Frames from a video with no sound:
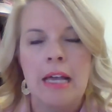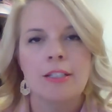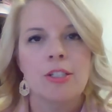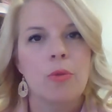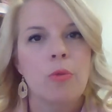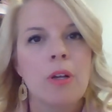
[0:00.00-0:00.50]

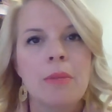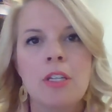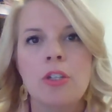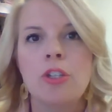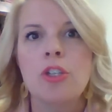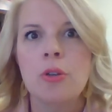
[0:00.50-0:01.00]
And so
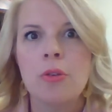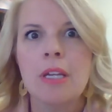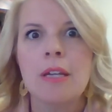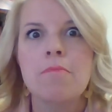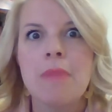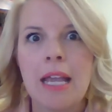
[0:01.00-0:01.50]
women, you
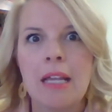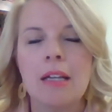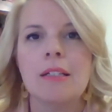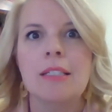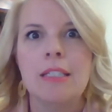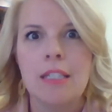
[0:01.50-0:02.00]
can make
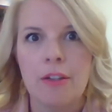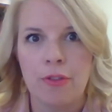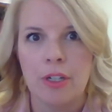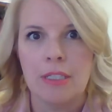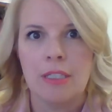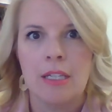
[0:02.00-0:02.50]
a
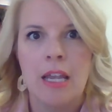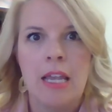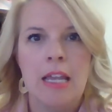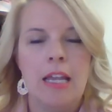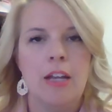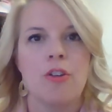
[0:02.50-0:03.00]
difference
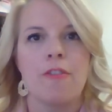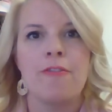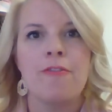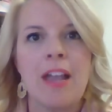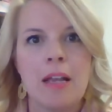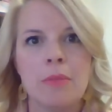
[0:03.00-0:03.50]
in your
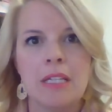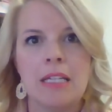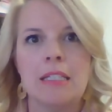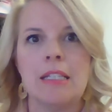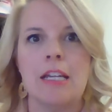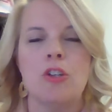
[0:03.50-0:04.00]

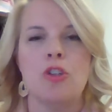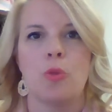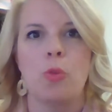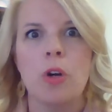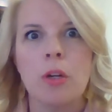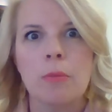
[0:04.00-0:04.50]
families, in your
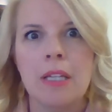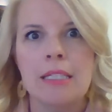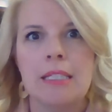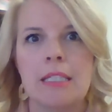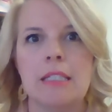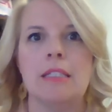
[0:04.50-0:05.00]

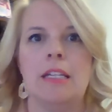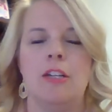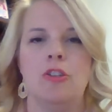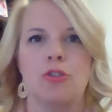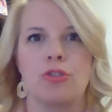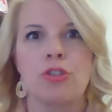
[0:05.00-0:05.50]
workplaces,
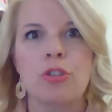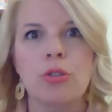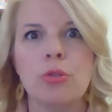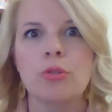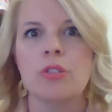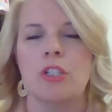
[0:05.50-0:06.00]
in your
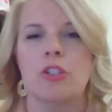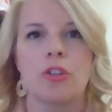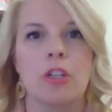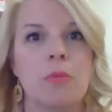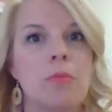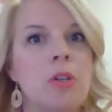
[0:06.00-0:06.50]
schools, in
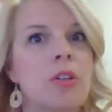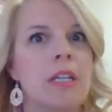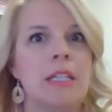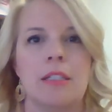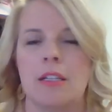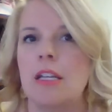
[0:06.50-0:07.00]
your
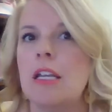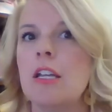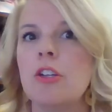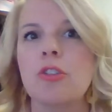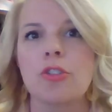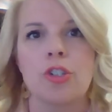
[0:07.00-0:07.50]
communities, and
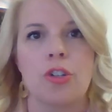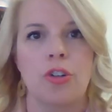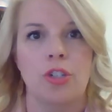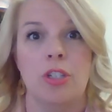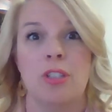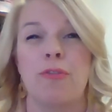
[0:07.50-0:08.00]
in your
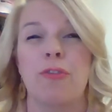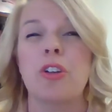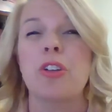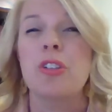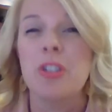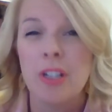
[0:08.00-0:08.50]
churches for
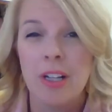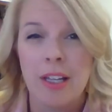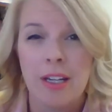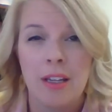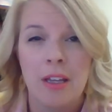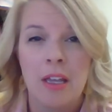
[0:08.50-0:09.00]

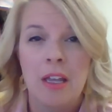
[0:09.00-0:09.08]
good